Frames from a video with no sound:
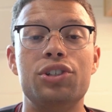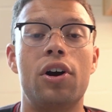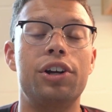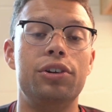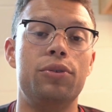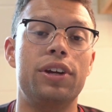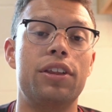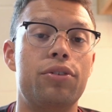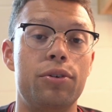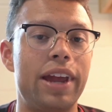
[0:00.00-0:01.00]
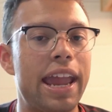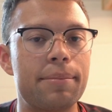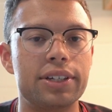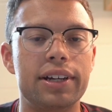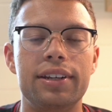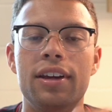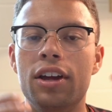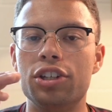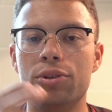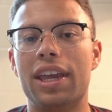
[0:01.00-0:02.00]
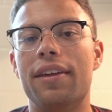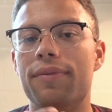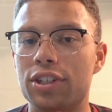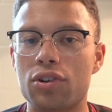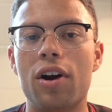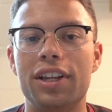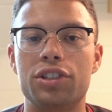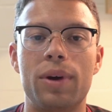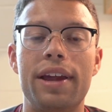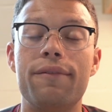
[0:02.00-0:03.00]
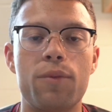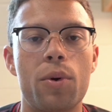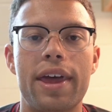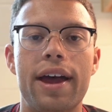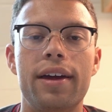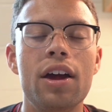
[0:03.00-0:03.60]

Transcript: are you're doing it through Amazon. So again, this card is great for that.